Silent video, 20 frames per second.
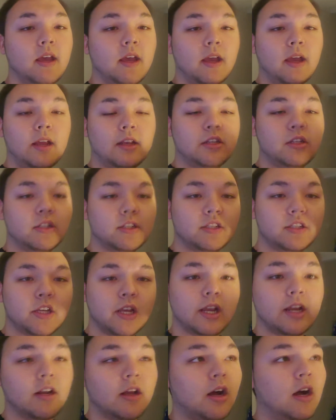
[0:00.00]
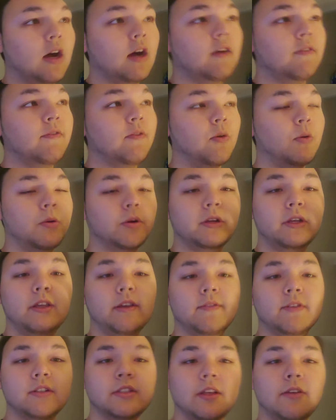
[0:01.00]
and just check it off, or
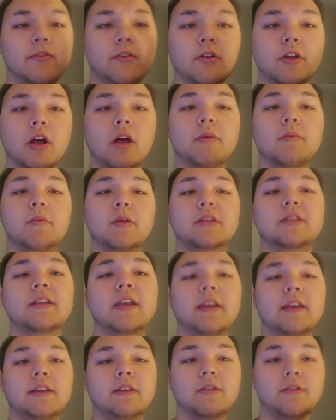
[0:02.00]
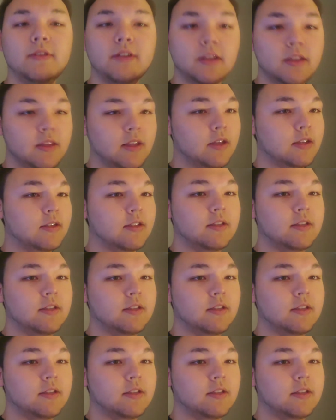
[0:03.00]
give yourself a compliment saying you did this.